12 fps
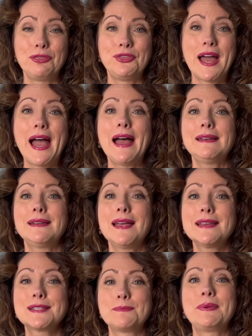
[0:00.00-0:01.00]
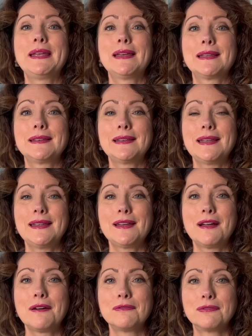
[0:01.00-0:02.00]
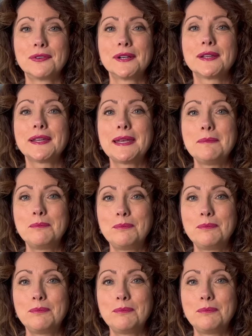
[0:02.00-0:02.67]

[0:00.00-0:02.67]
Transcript: that has been a really